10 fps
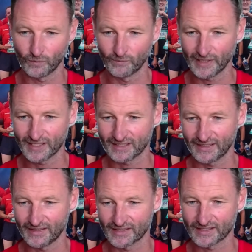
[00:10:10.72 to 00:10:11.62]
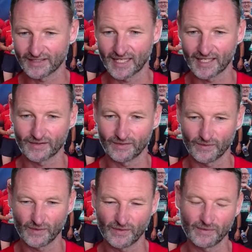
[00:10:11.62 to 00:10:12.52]
basically the start
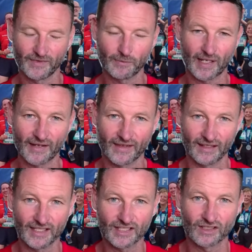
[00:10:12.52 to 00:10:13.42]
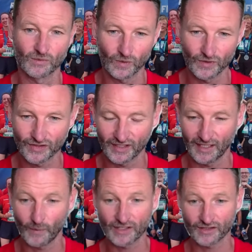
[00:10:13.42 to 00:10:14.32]
of the path that leads towards
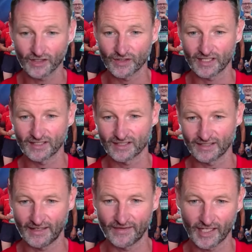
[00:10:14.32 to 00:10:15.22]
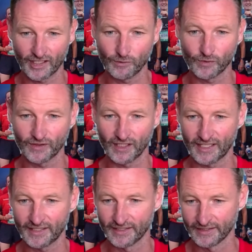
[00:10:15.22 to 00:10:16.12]
Waitrose and the Honeybourne
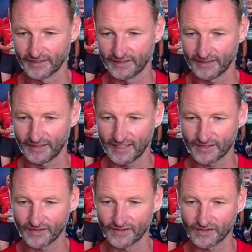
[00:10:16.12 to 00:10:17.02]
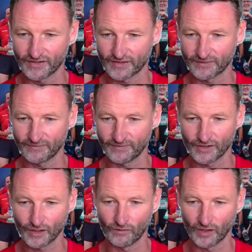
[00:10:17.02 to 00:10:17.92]
Line. Okay, so there's
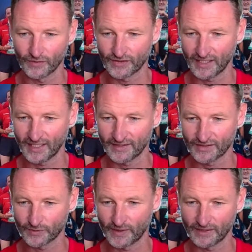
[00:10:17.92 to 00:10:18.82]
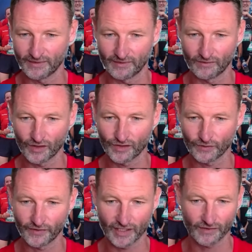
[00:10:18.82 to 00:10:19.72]
no roads here. This is where the roads will
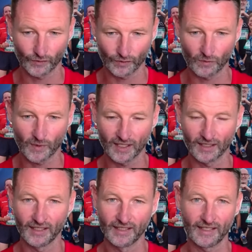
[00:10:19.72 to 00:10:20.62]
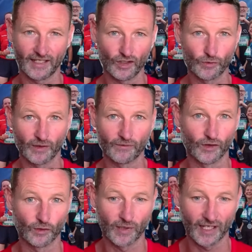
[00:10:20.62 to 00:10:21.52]
finish for a while, and you'll be on
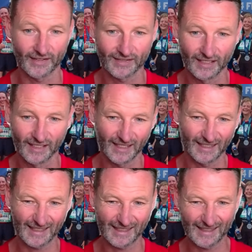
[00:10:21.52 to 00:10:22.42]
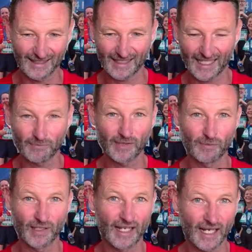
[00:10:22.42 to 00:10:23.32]
footpaths. It can be a
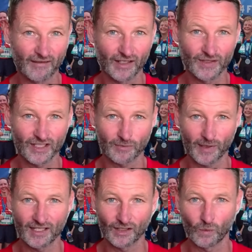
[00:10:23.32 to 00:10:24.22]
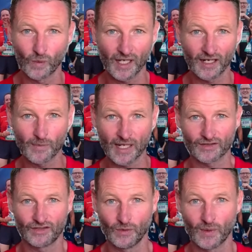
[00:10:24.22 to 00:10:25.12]
bit narrow, just depending on
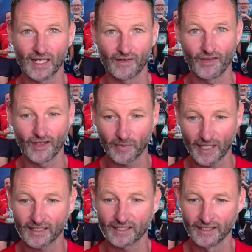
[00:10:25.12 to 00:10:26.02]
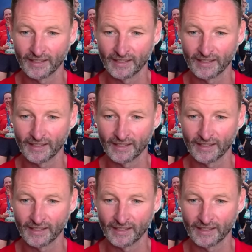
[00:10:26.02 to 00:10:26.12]
whereabouts you are in the pack.